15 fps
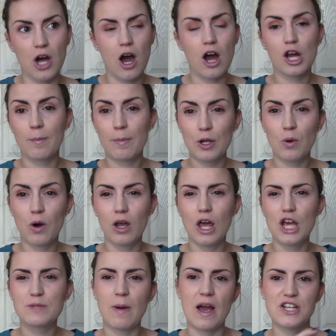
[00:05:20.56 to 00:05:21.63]
darker blue
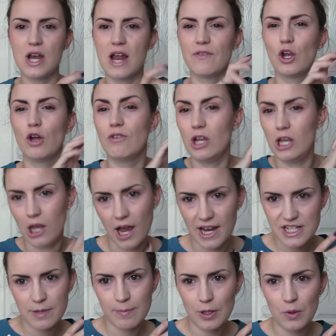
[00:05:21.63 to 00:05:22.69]
hollows, but I don't have a lot of
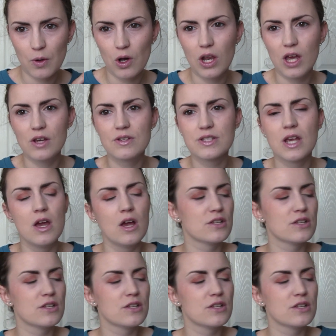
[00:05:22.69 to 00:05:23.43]
lighter blue hollows.